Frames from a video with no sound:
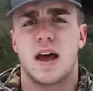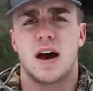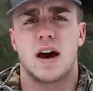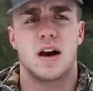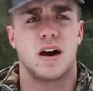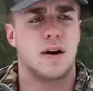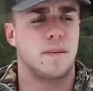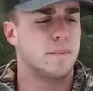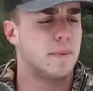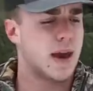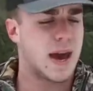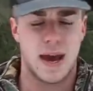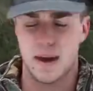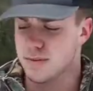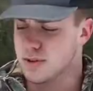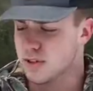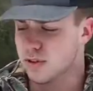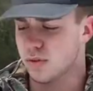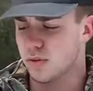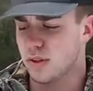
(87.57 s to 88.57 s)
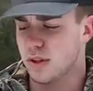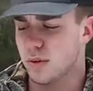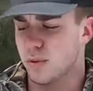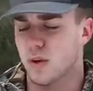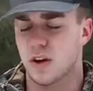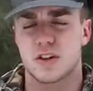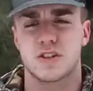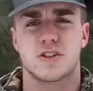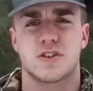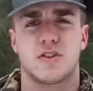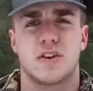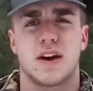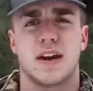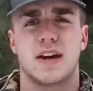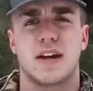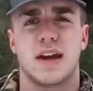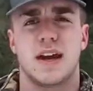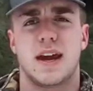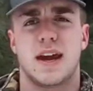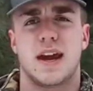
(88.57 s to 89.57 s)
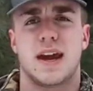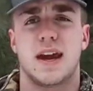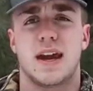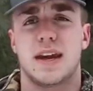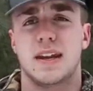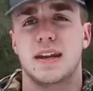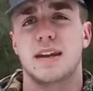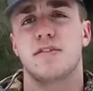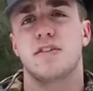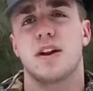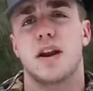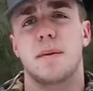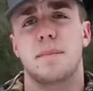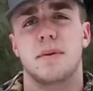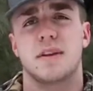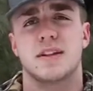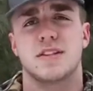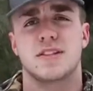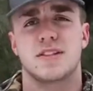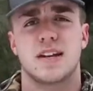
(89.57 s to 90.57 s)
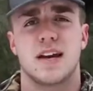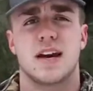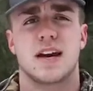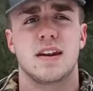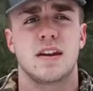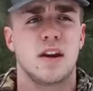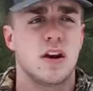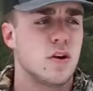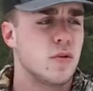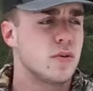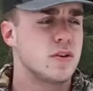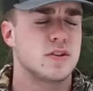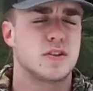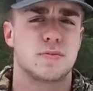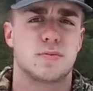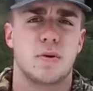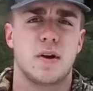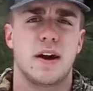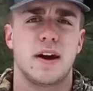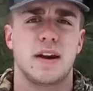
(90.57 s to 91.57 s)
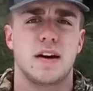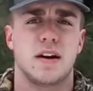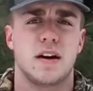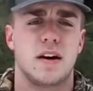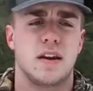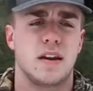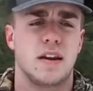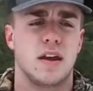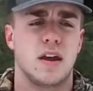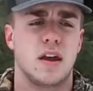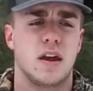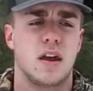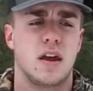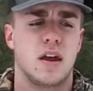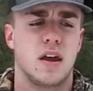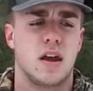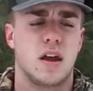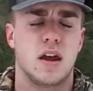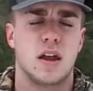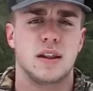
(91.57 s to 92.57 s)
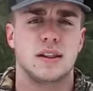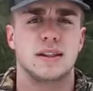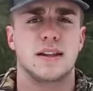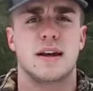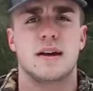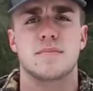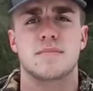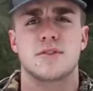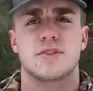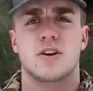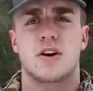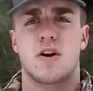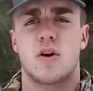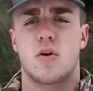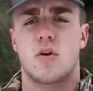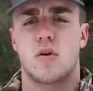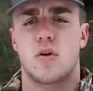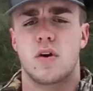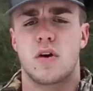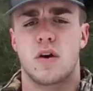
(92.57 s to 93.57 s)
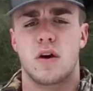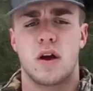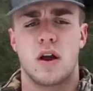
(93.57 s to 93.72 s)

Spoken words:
Absolutely works great, and even up in the stand, we'd spray it on limbs or